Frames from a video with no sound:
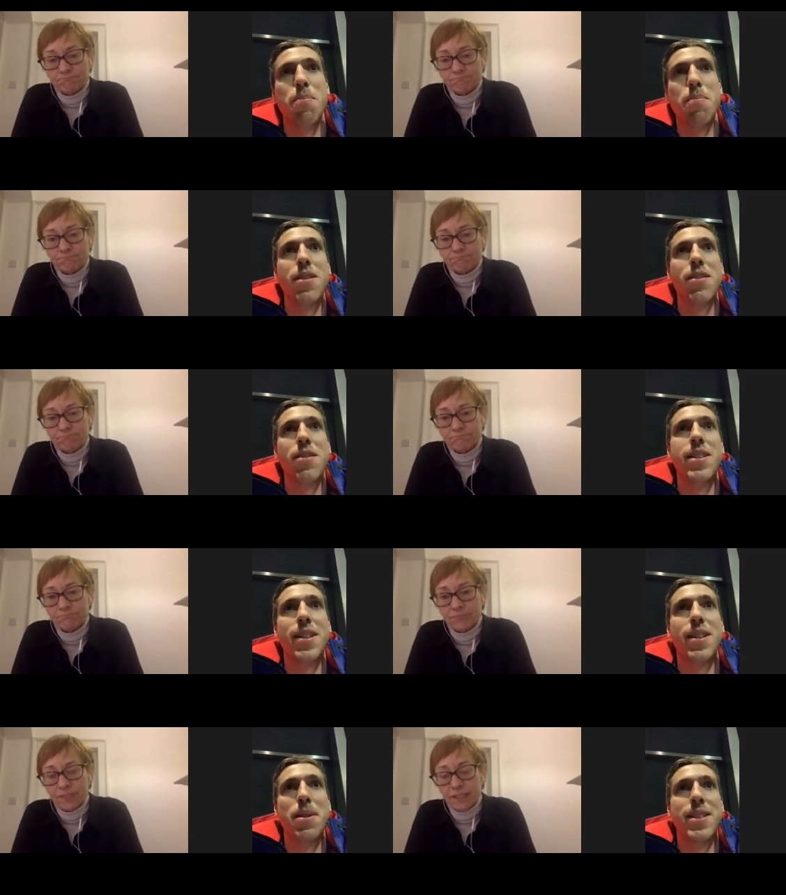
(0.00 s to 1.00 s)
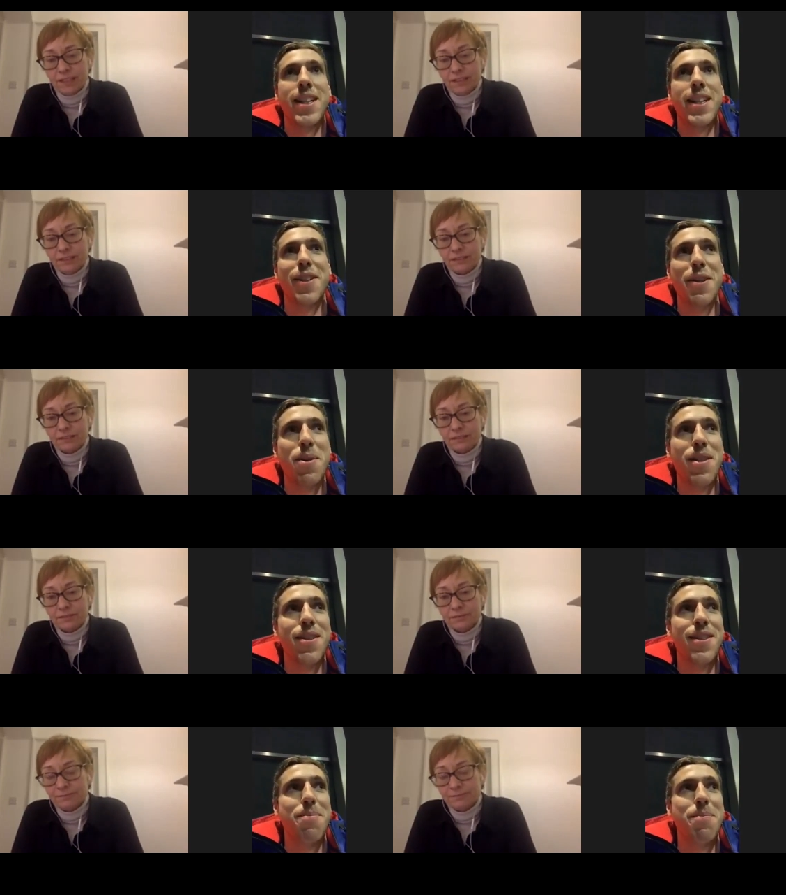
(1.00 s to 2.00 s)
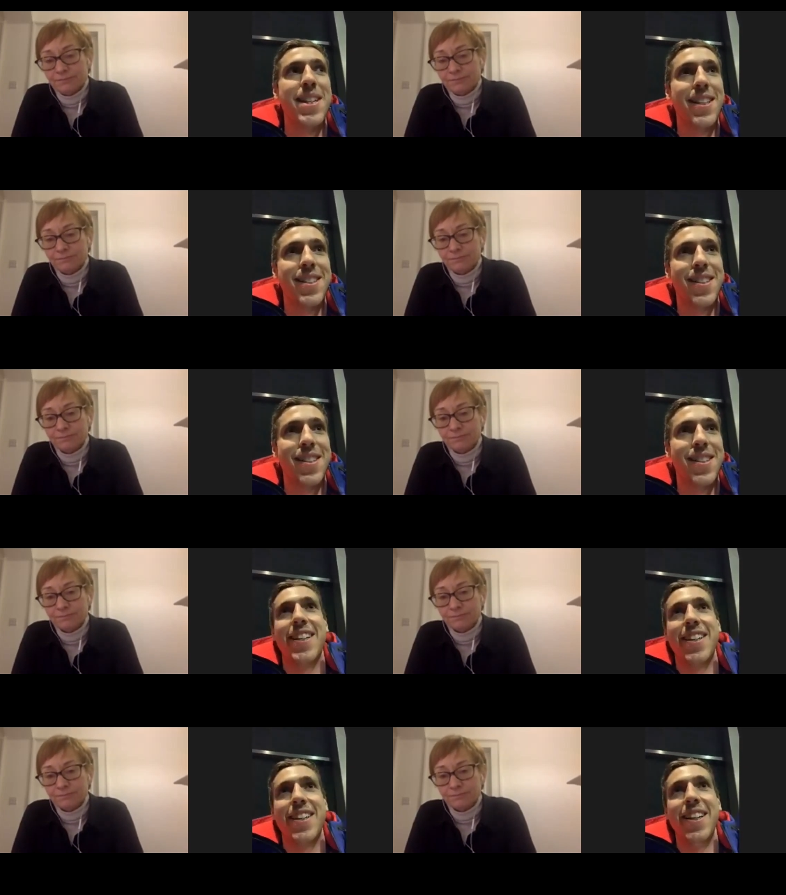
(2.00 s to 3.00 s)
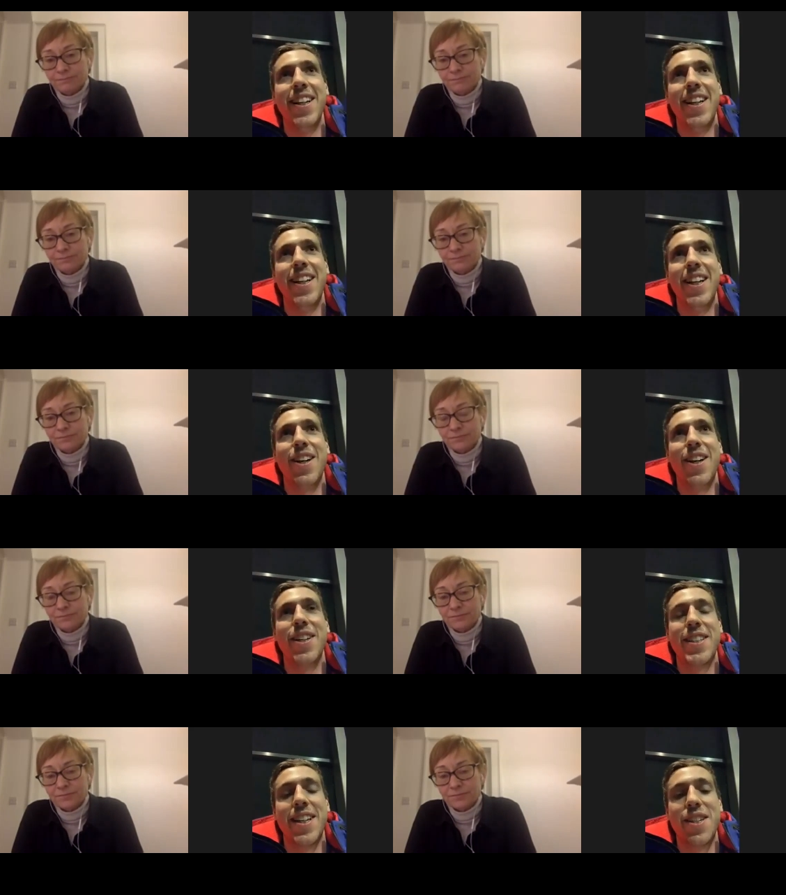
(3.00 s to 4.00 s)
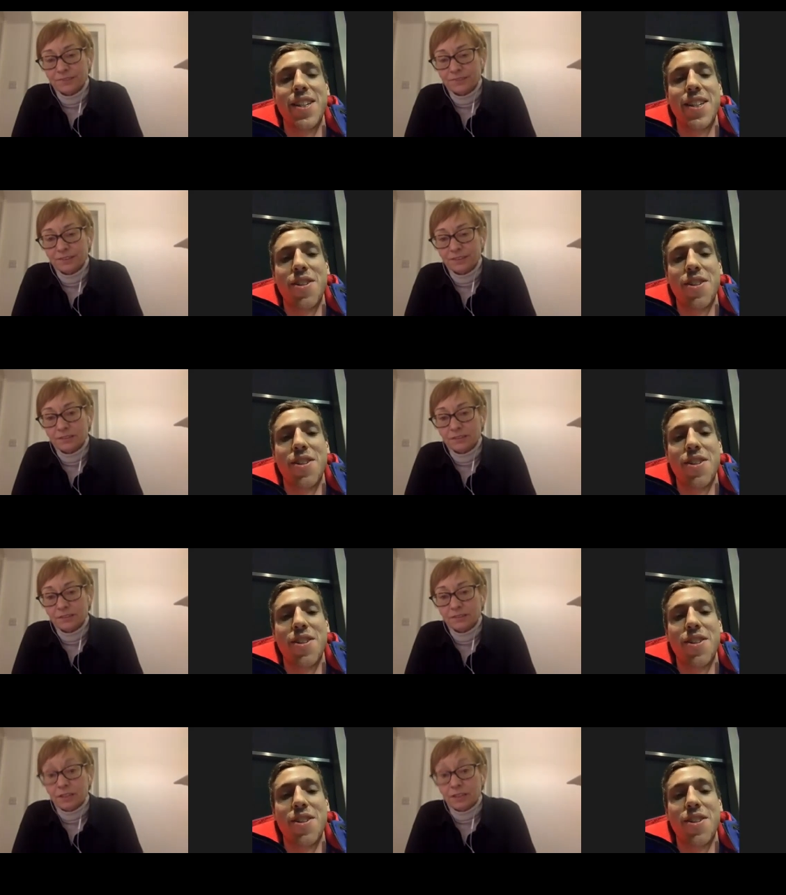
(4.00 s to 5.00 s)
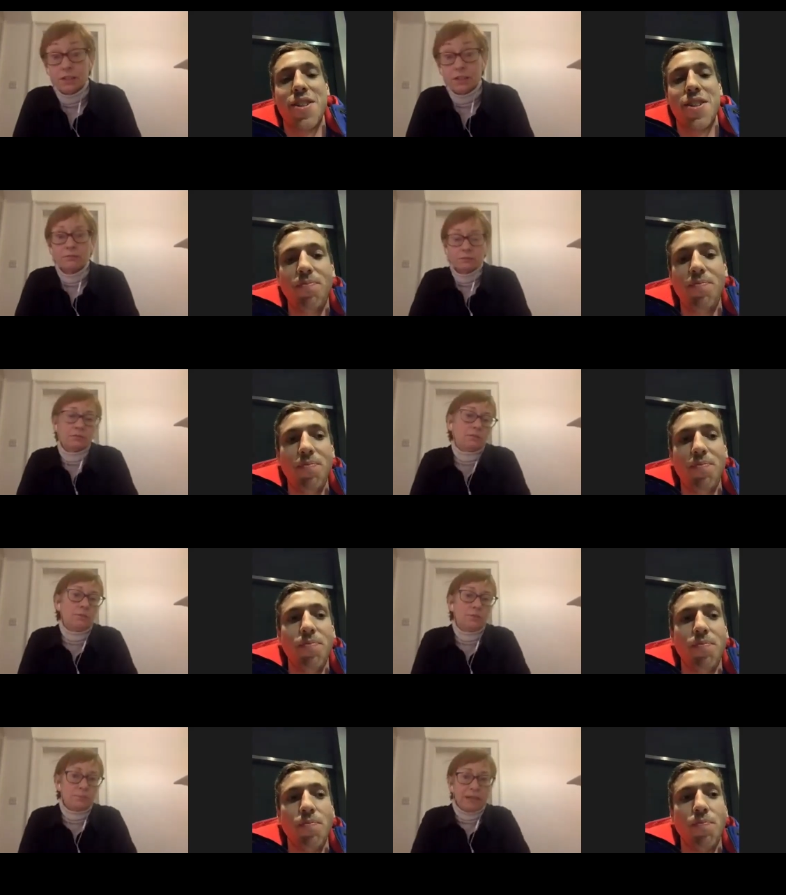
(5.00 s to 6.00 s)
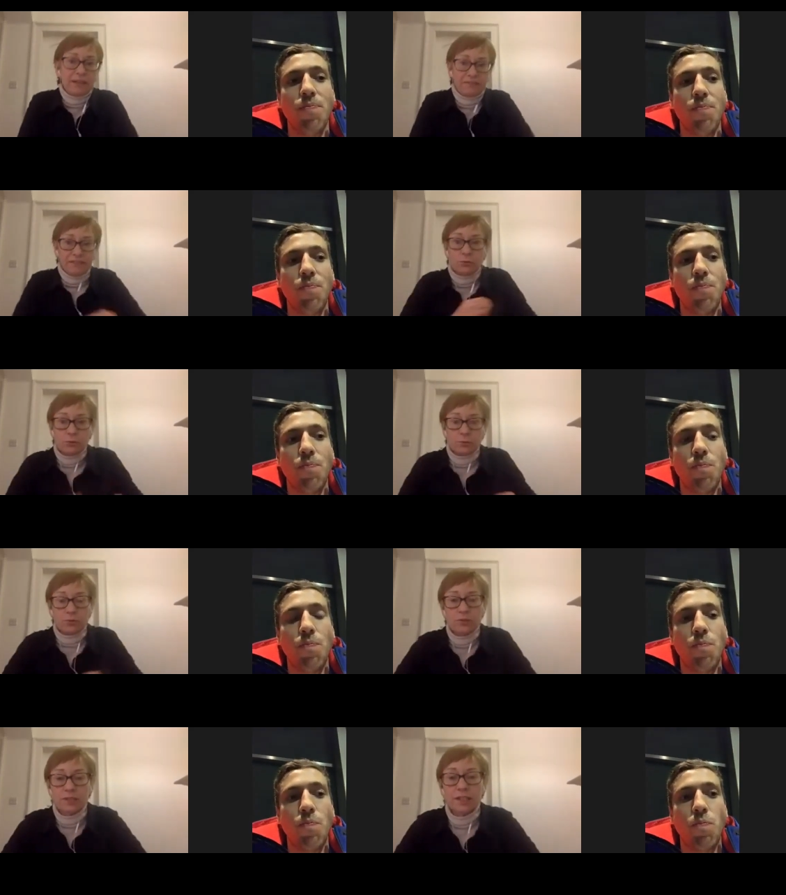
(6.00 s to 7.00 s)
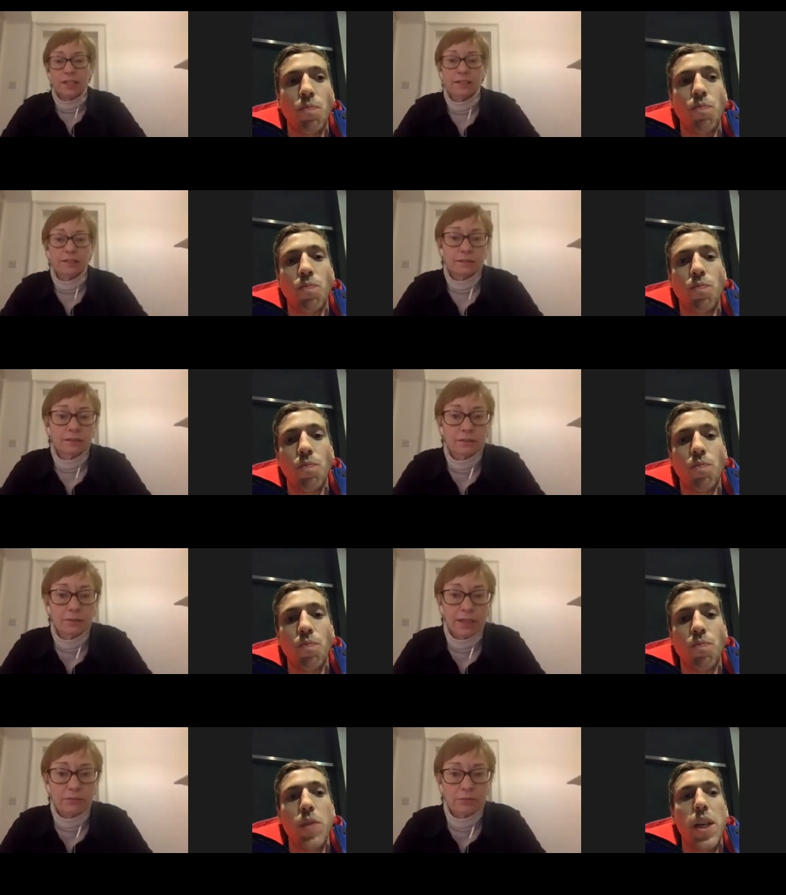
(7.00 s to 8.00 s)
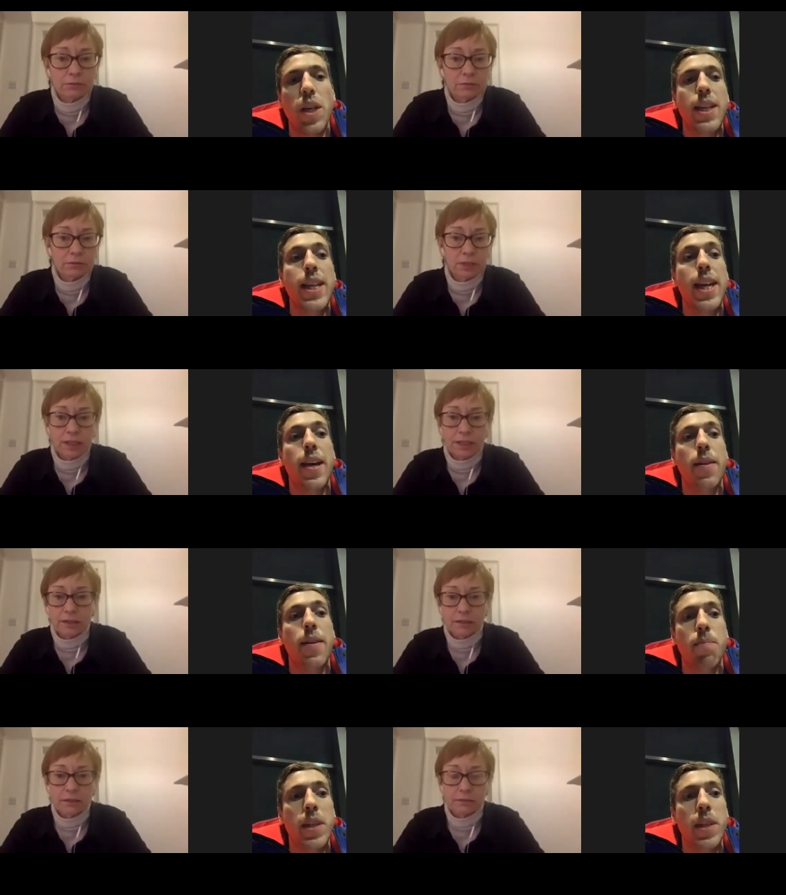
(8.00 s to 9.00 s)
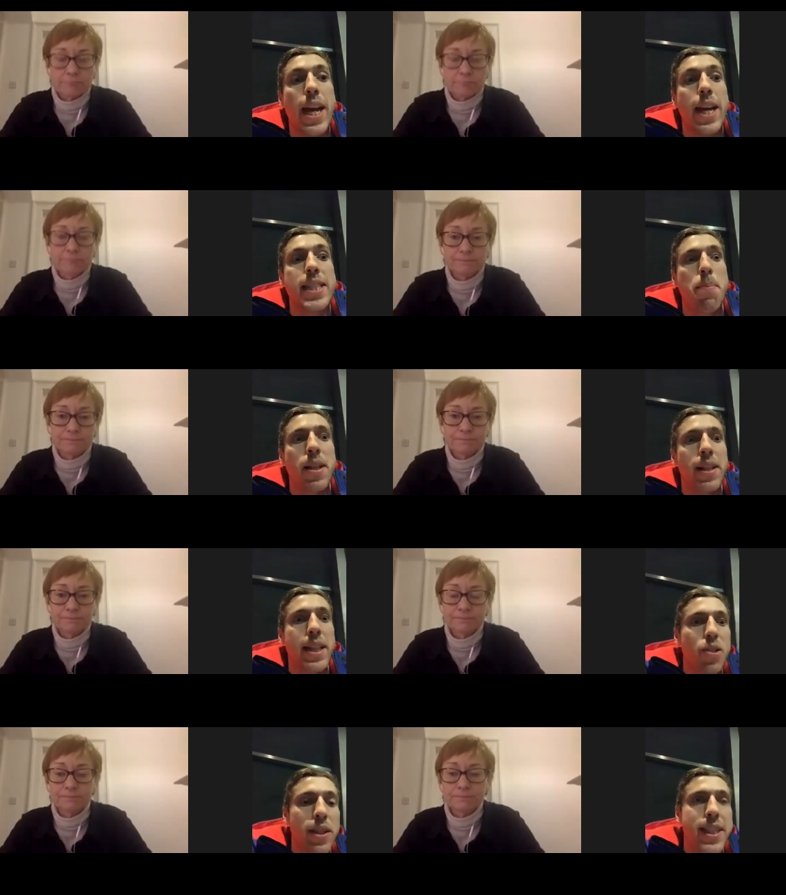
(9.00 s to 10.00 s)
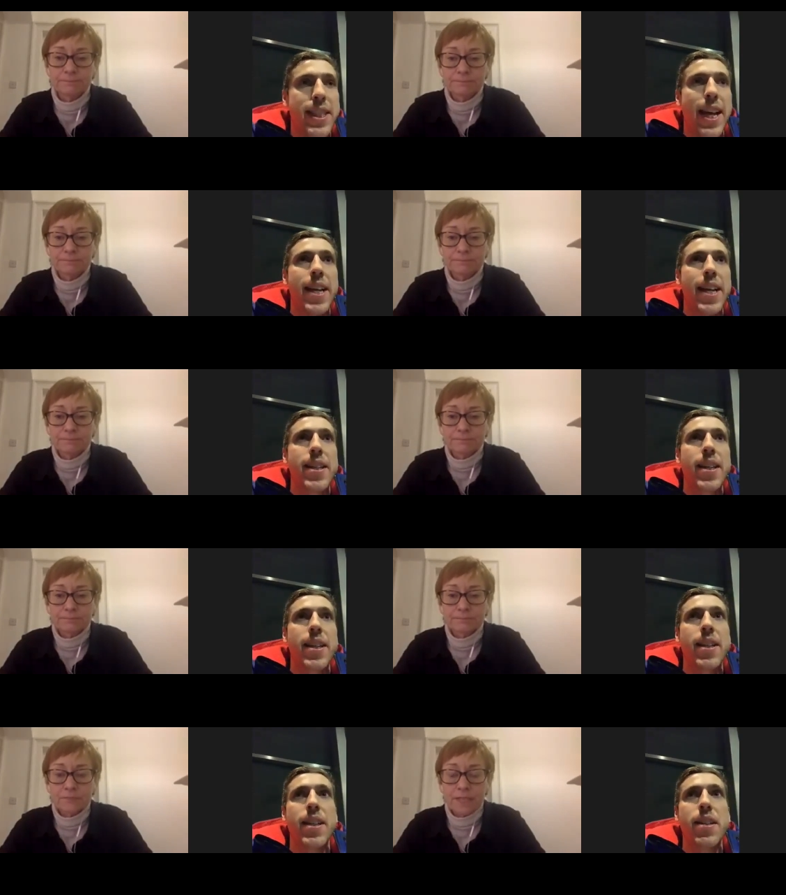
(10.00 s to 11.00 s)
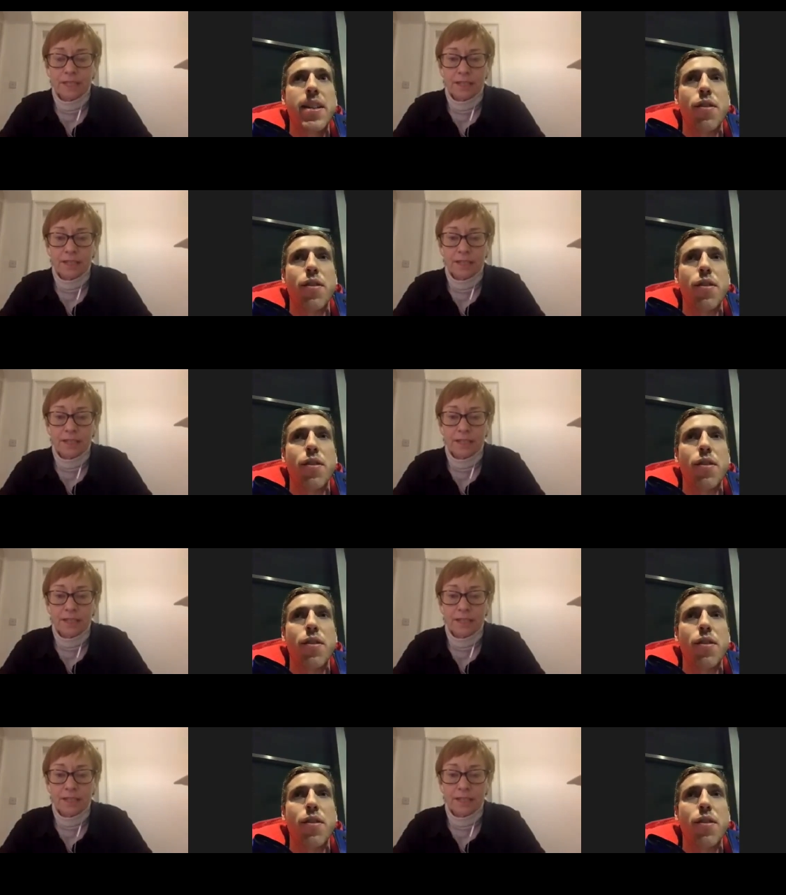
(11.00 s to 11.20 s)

Speaker 1: meter racing, particularly when there's as many as uh, on a tight track. It,
Speaker 2: it was big fields, wasn't it, as well?
Speaker 1: Yeah, yeah. Typically, it's only ten in an yeah. indoor